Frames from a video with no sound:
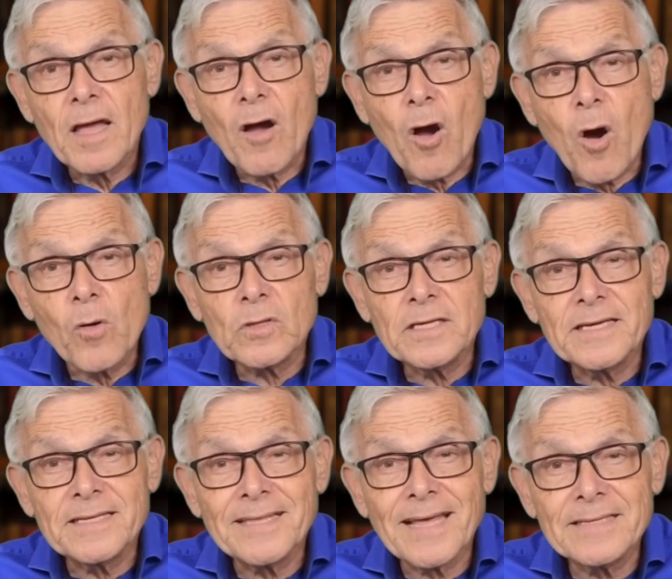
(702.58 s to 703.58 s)
only
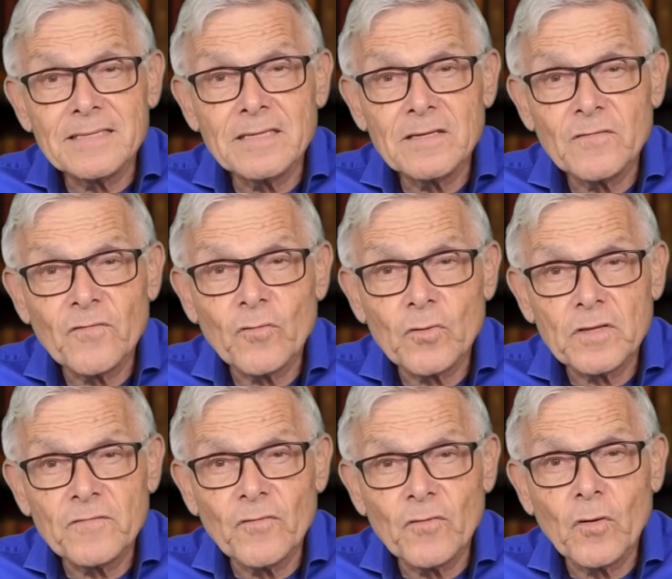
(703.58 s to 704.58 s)
in
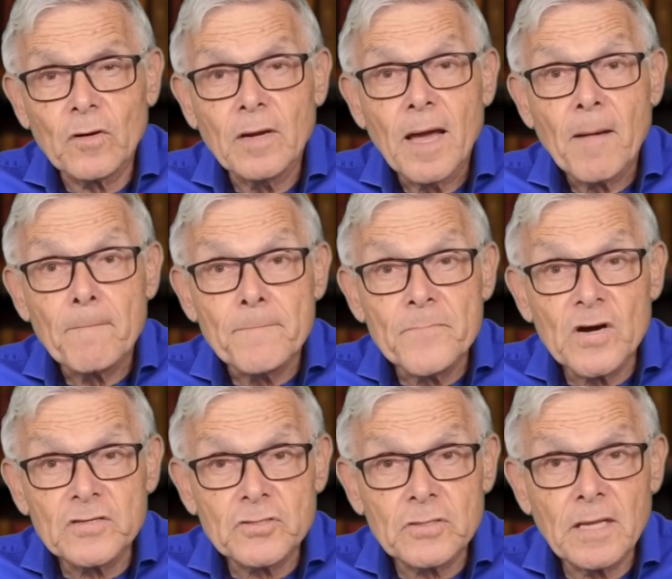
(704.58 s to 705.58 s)
1944,
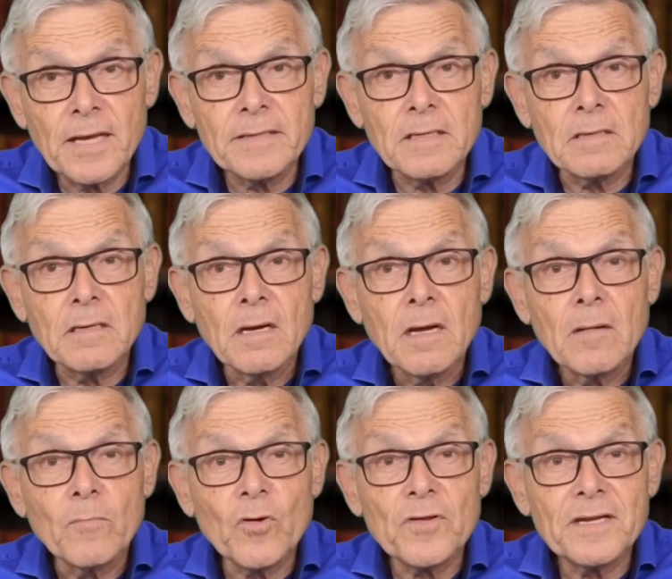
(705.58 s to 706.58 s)
much later,
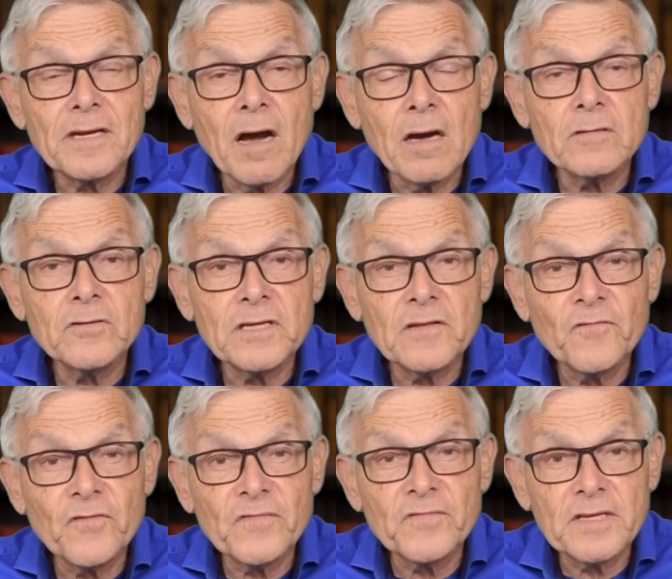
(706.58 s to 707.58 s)
more than
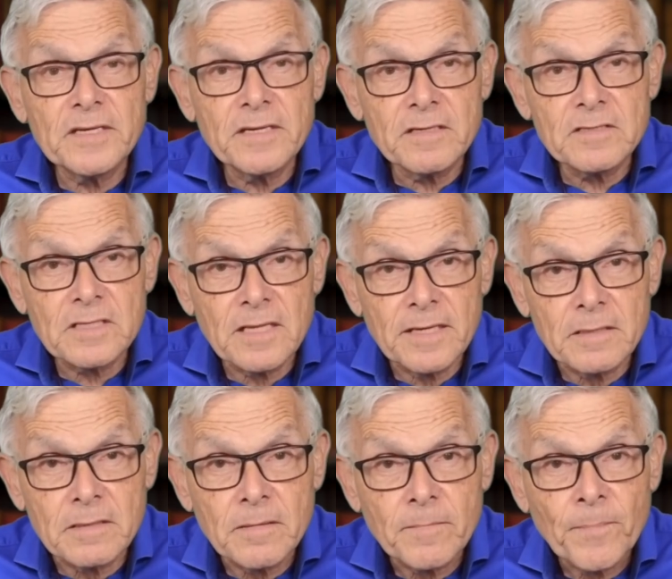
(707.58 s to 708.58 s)
150 years
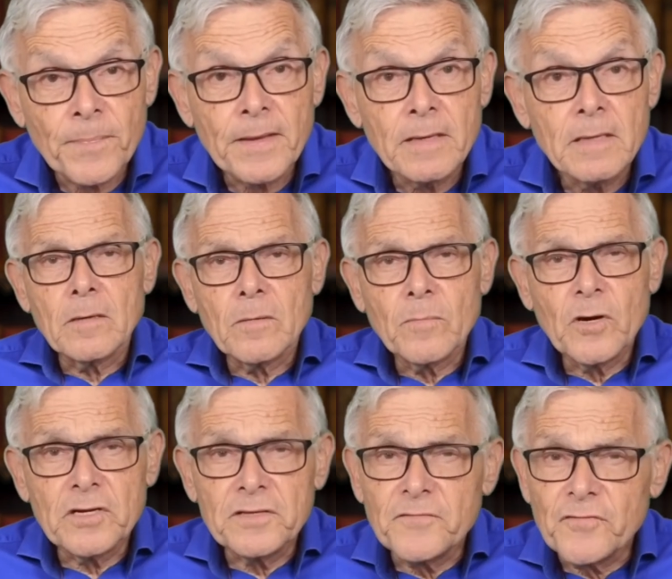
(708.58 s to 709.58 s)
later.
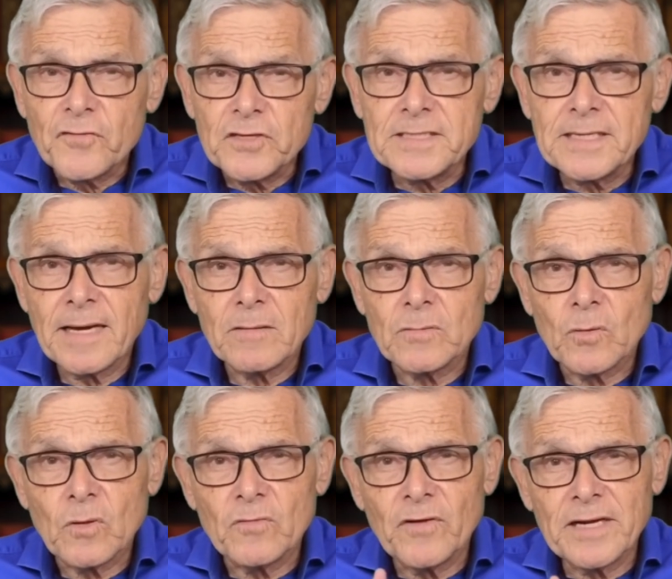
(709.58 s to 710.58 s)
But in Freetown,
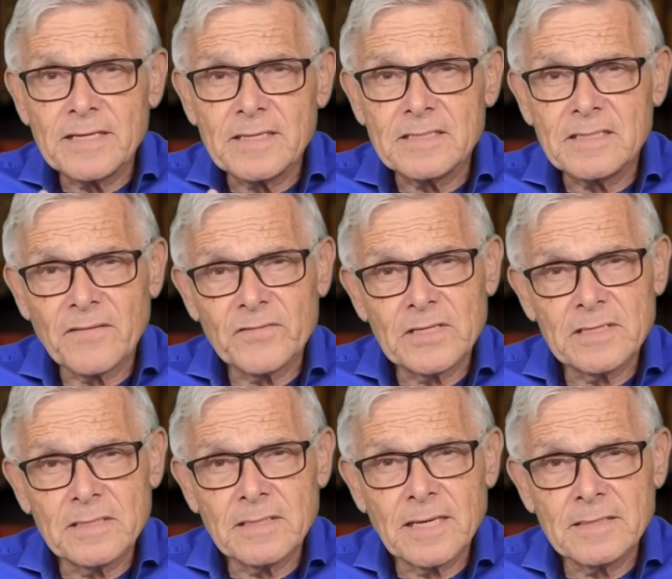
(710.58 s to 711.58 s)
already in
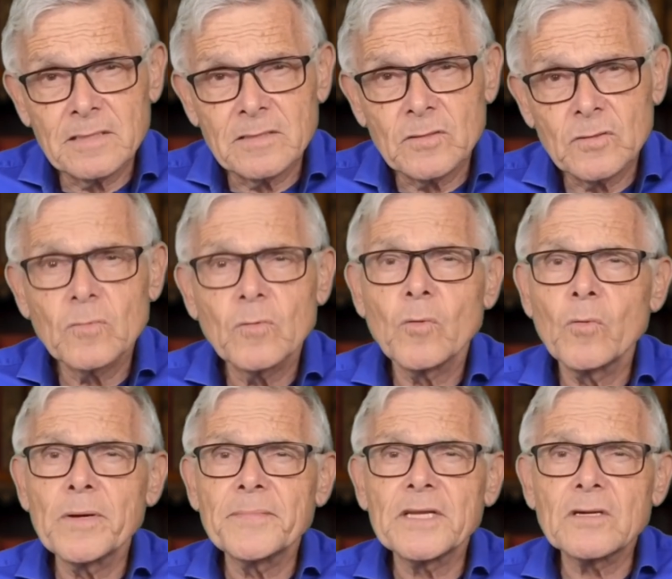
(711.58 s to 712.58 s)
1792,
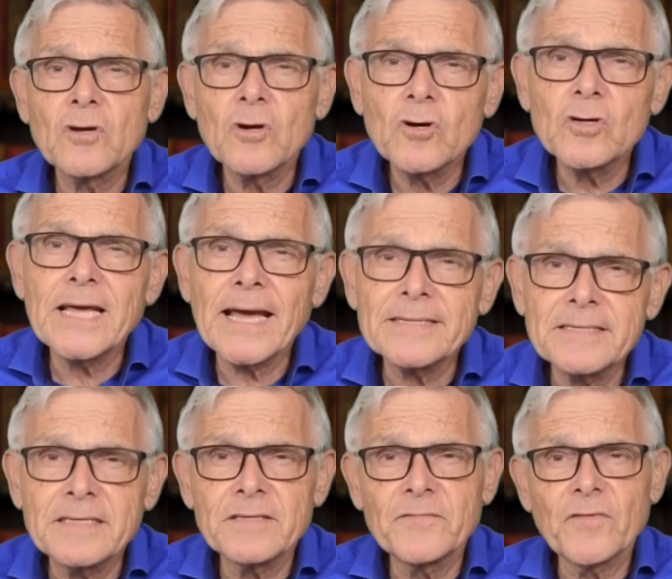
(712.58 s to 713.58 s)
women could and
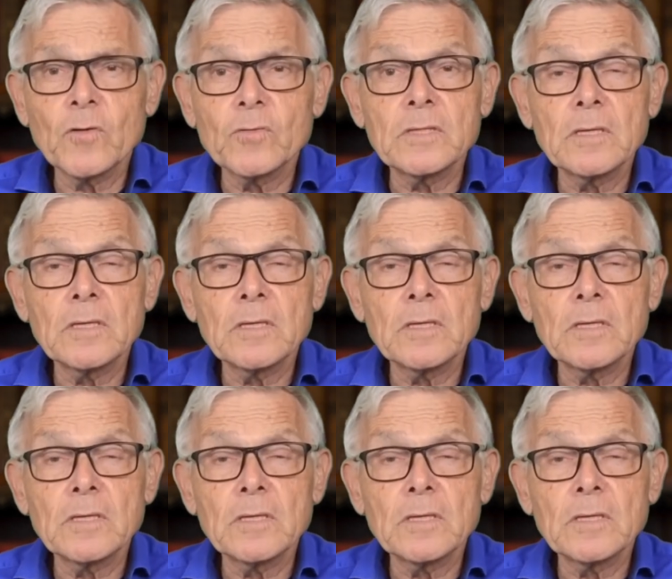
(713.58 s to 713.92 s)
did vote,